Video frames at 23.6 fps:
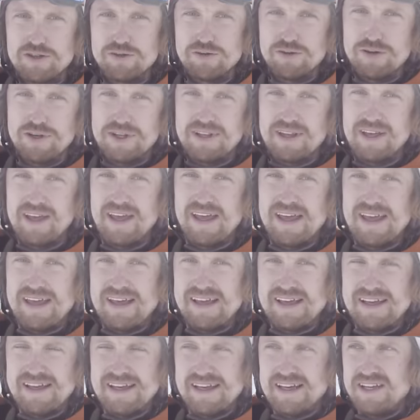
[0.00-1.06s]
do it
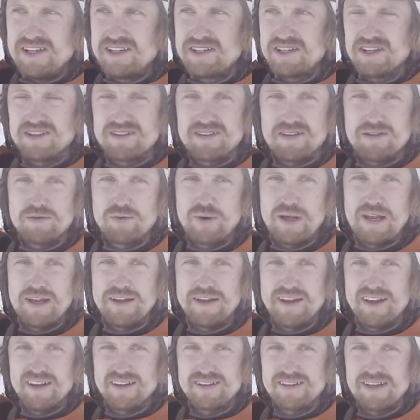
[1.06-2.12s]
just as well
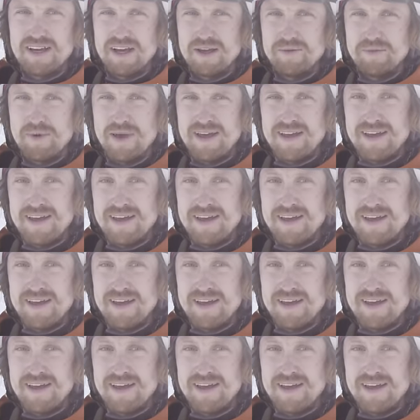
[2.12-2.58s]
another time.